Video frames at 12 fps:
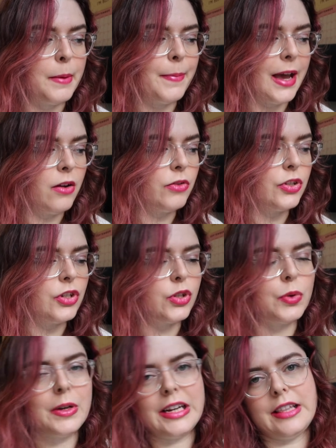about
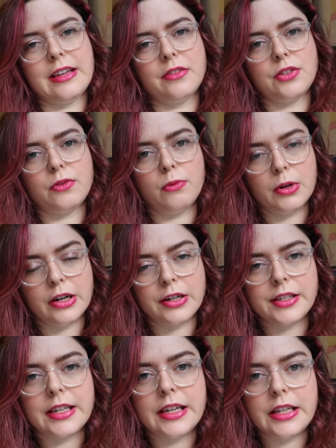twenty thousand
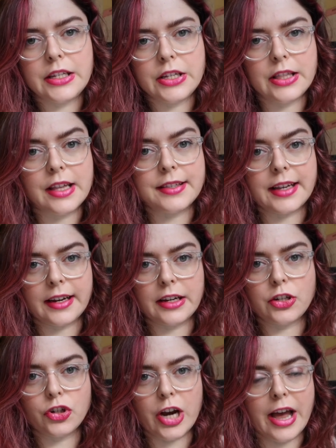words into the
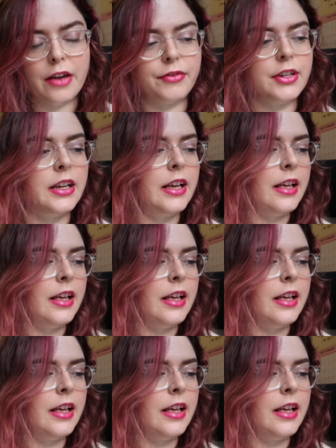second draft.